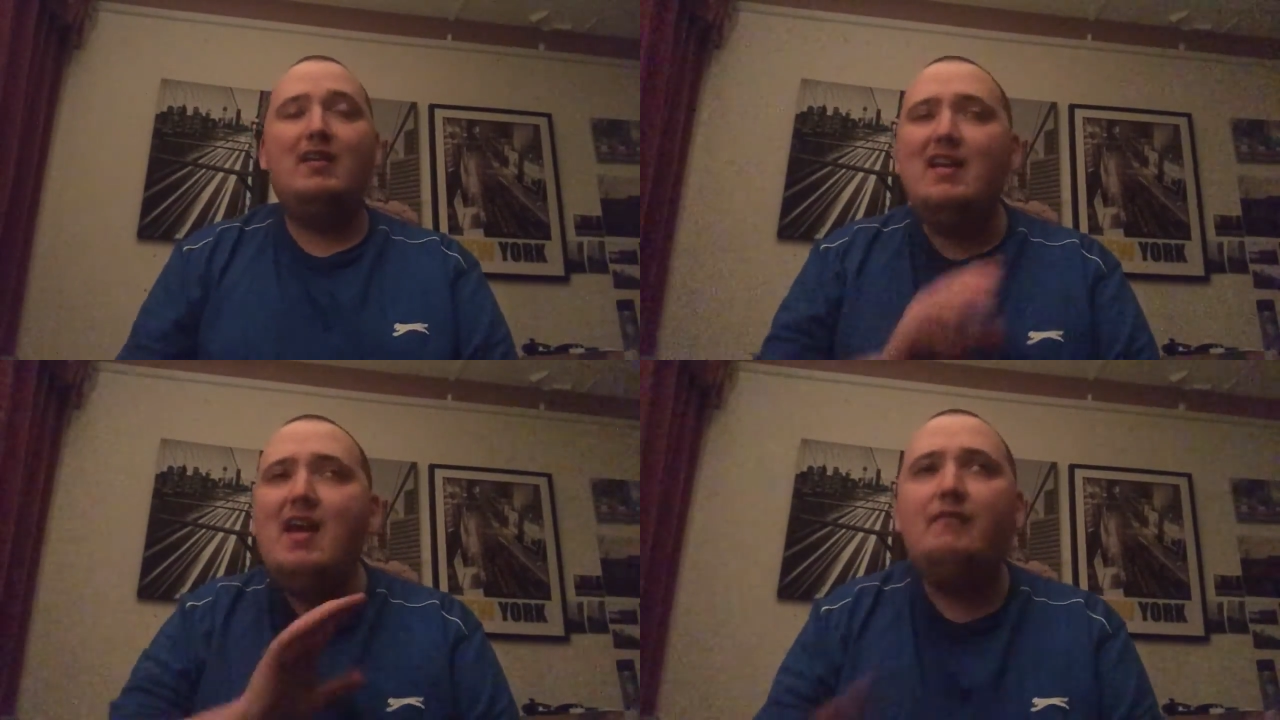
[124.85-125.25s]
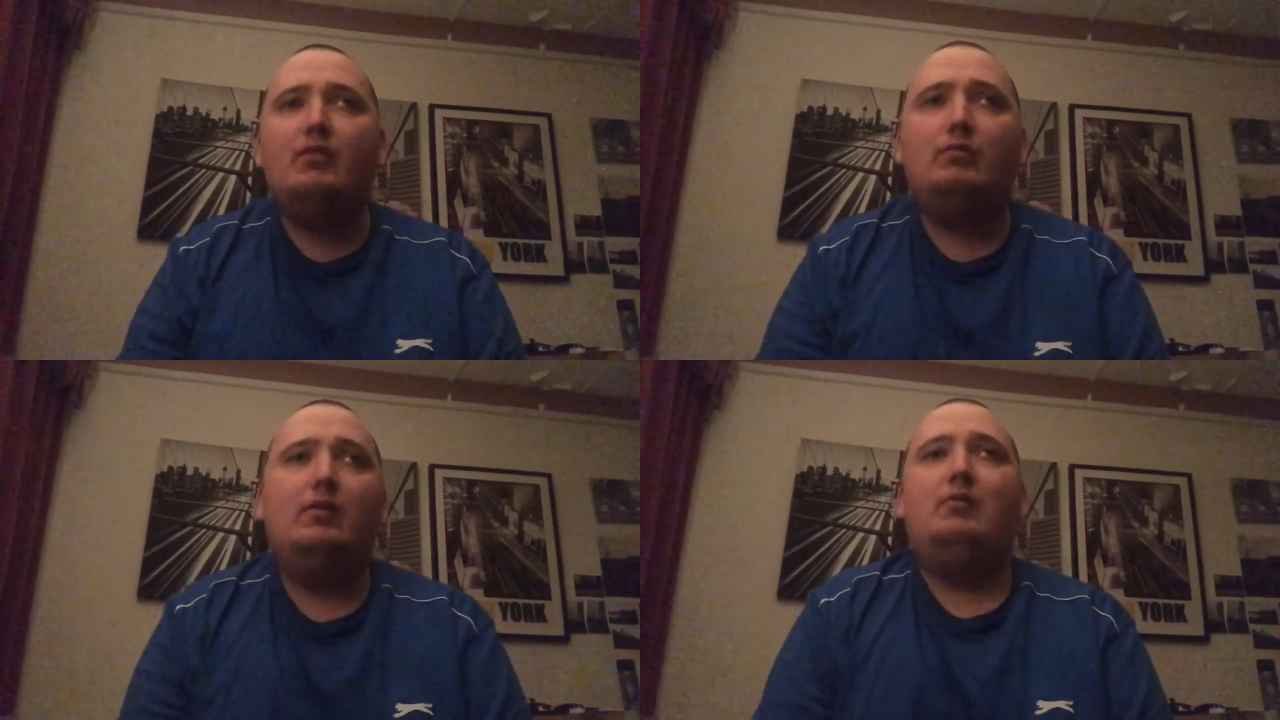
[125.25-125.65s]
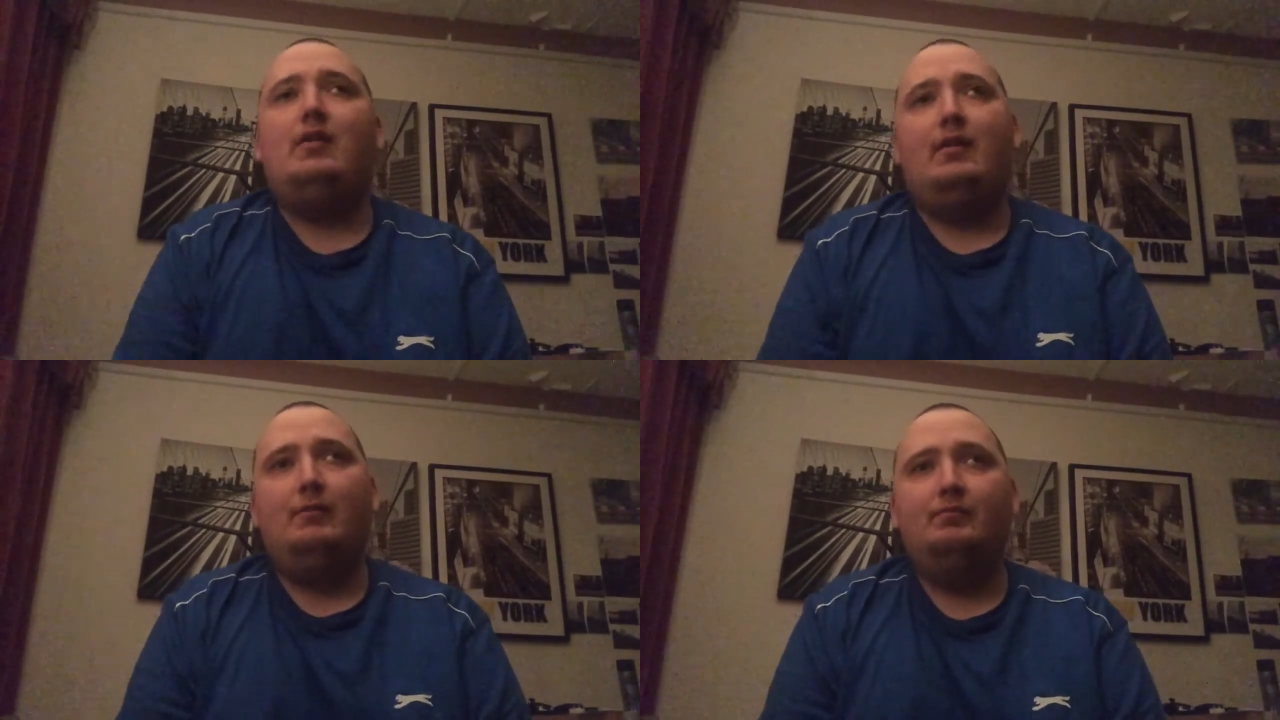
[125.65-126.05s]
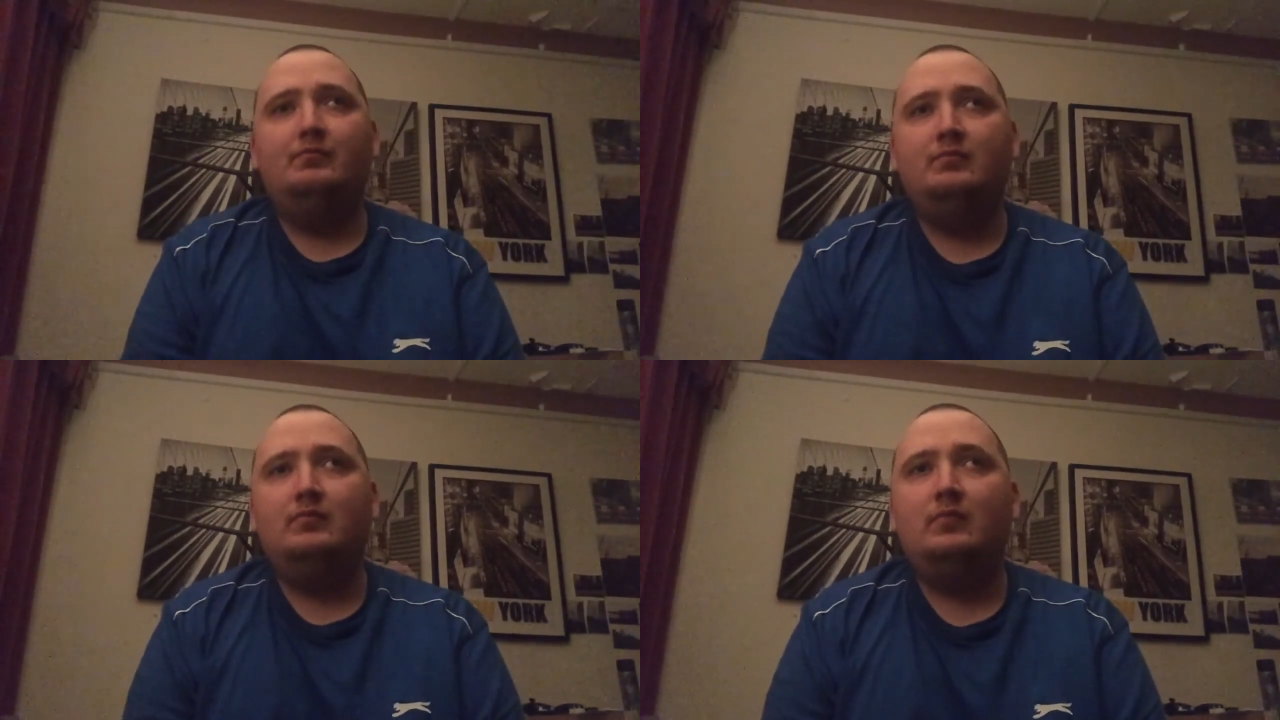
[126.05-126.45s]
Never regret it.
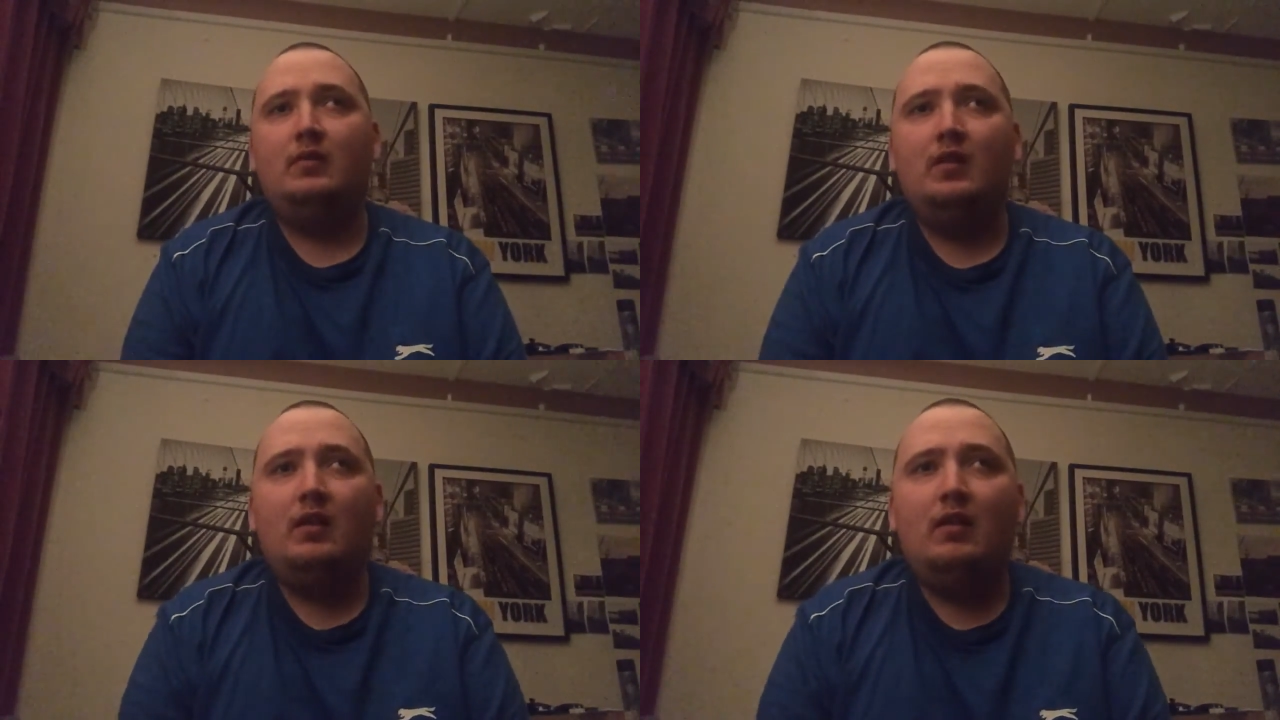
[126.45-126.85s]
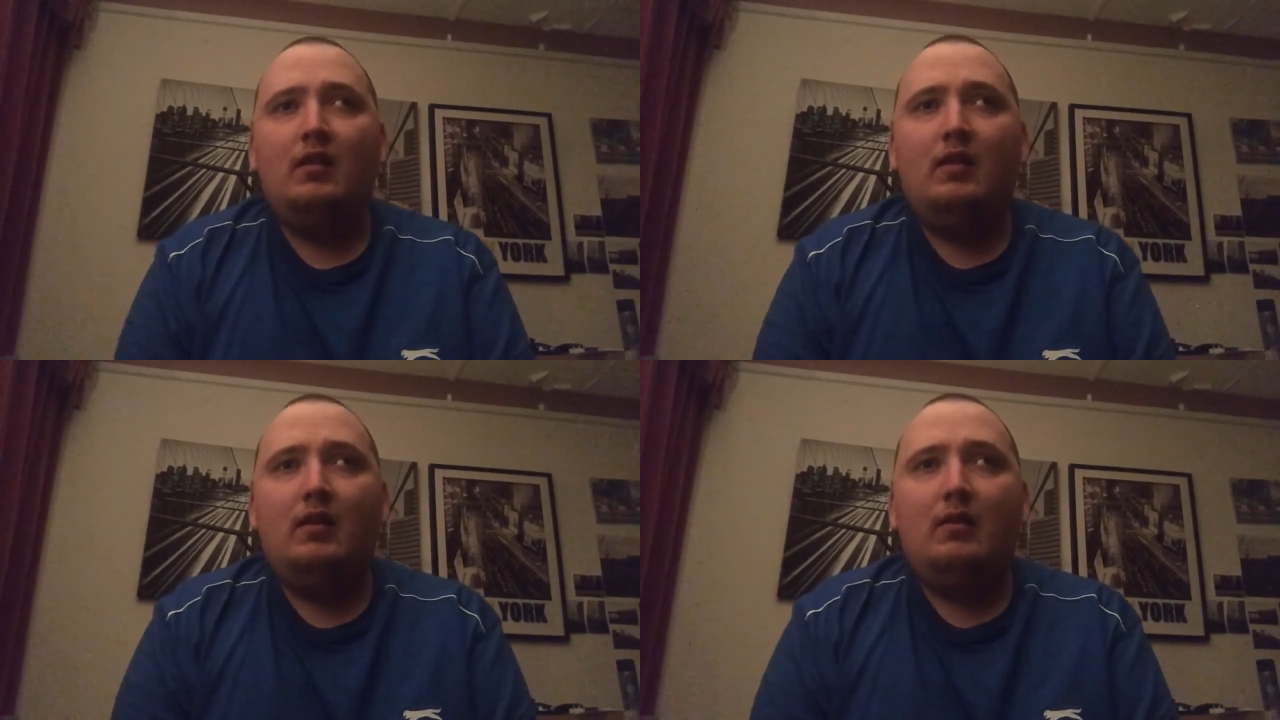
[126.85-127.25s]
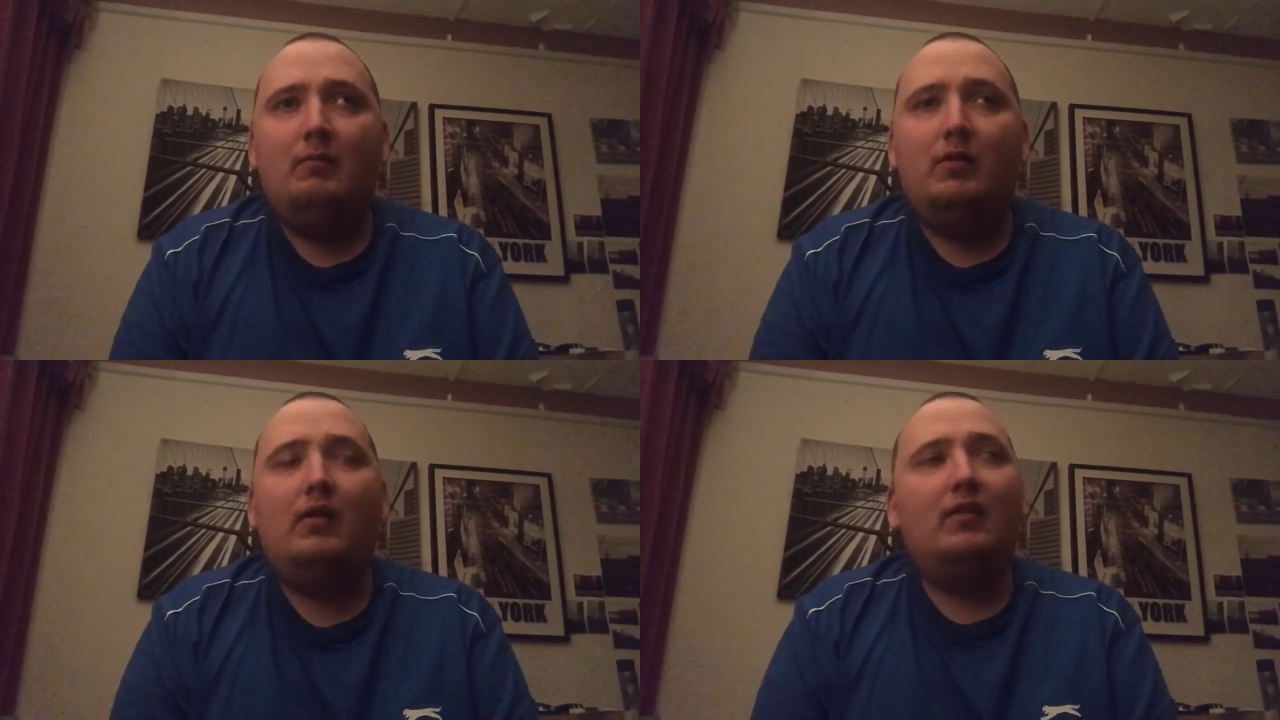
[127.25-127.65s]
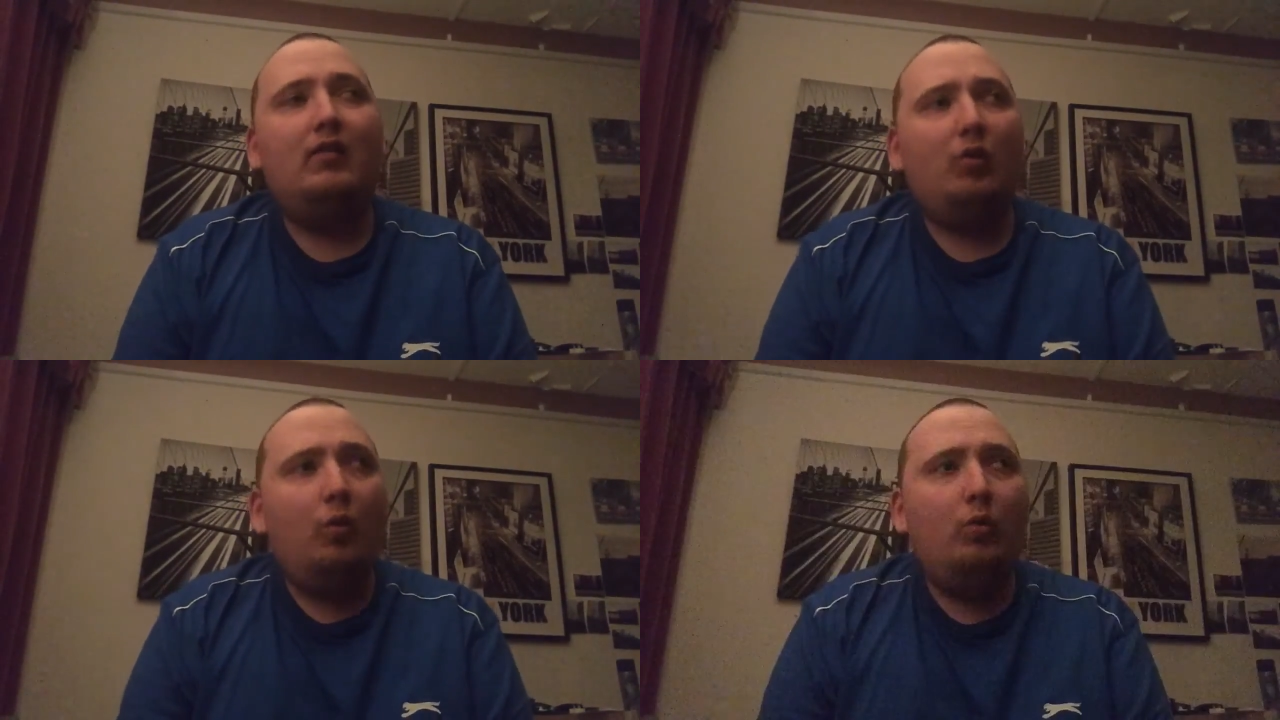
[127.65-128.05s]
Because
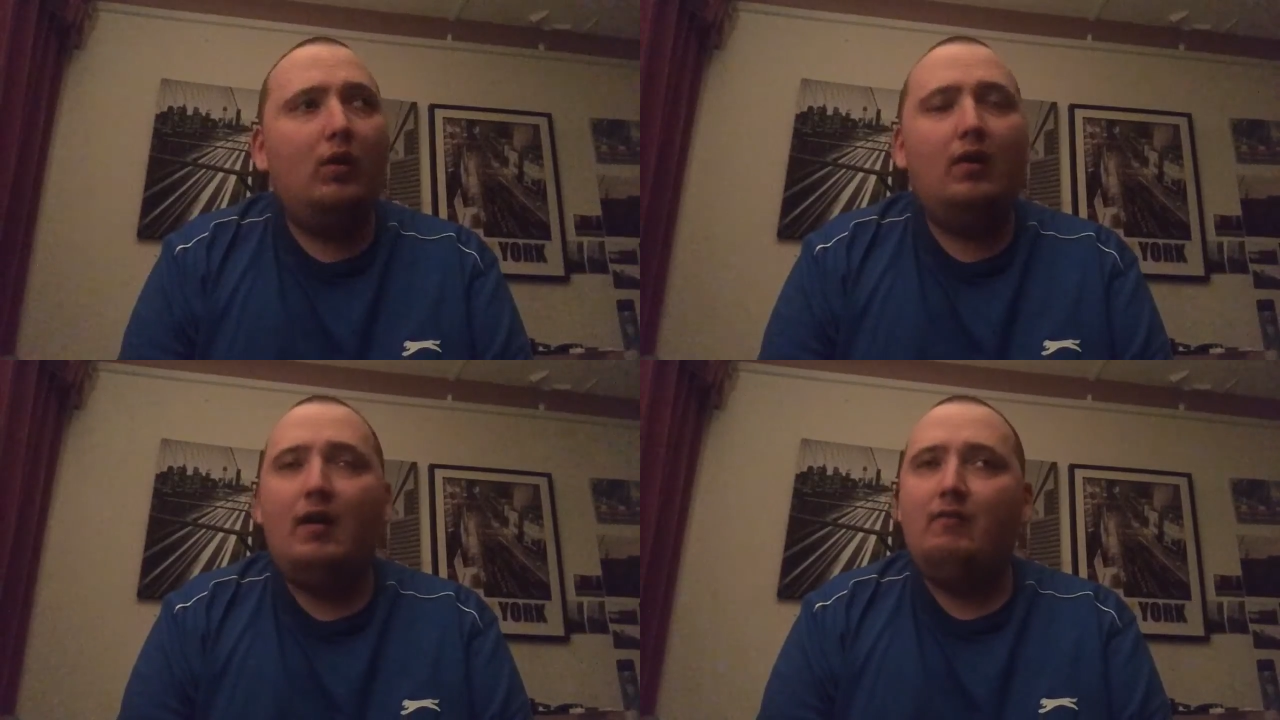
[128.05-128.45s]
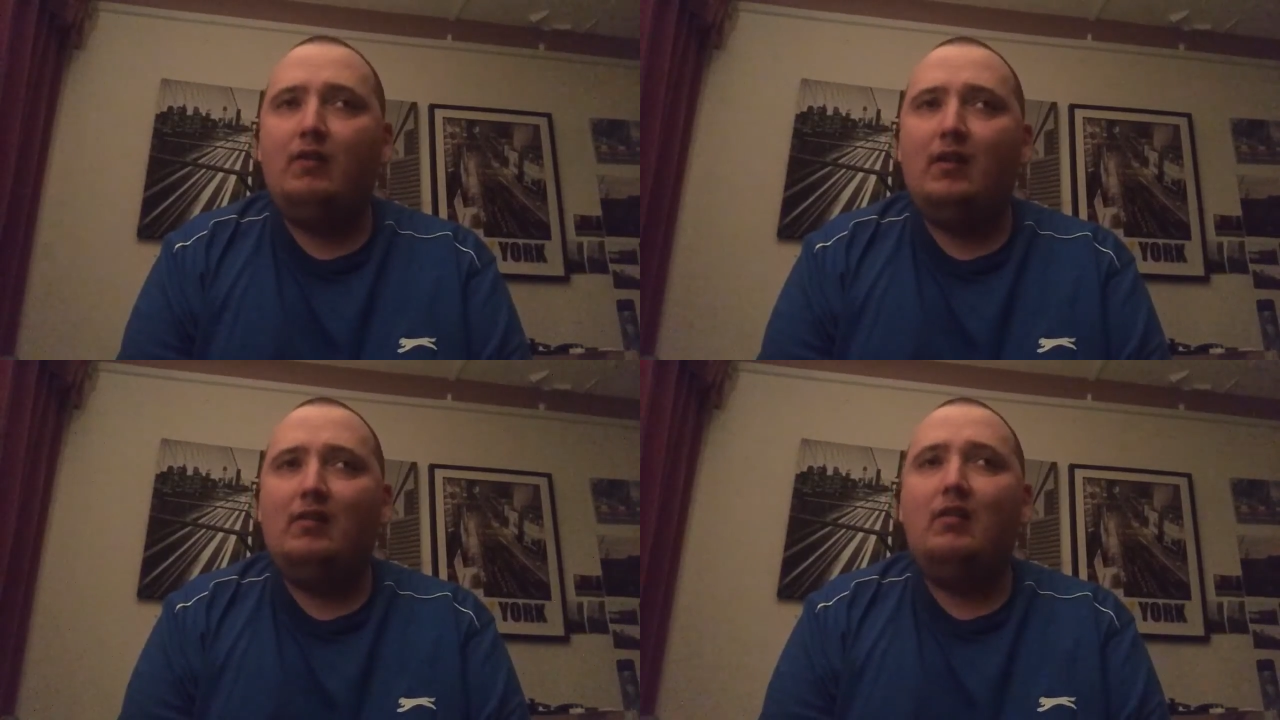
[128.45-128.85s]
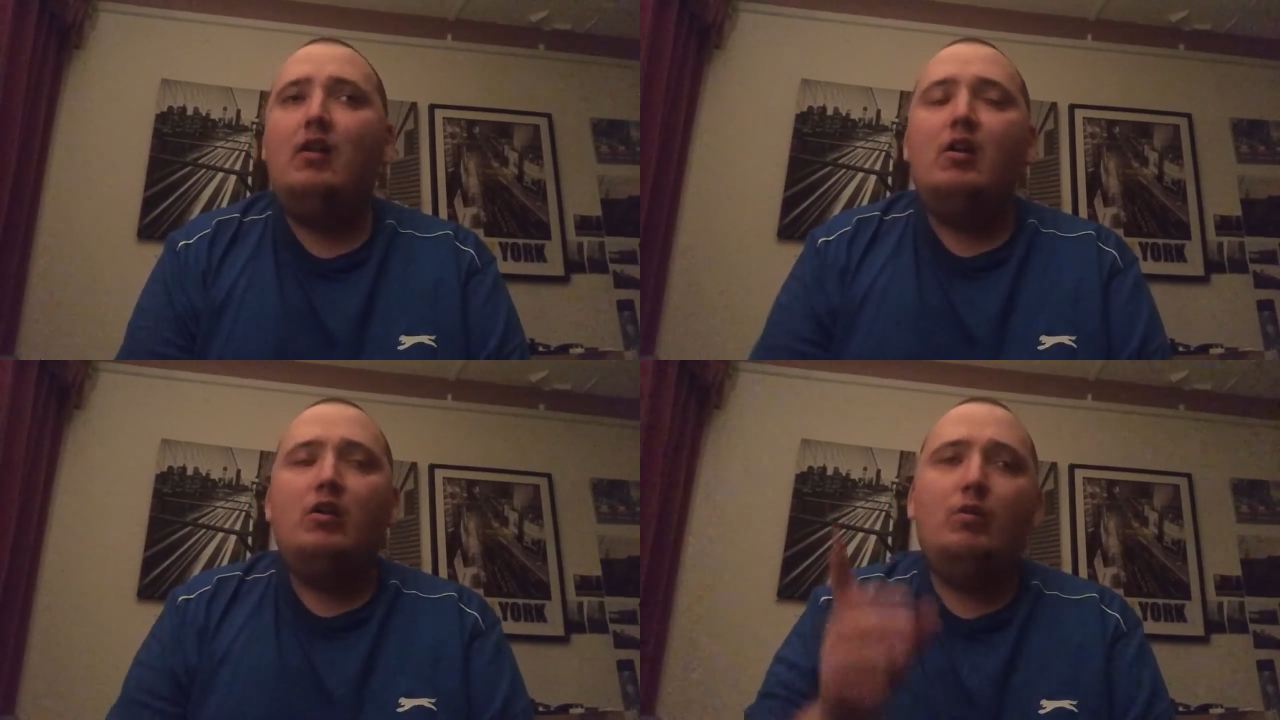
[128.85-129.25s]
it's all a life lesson.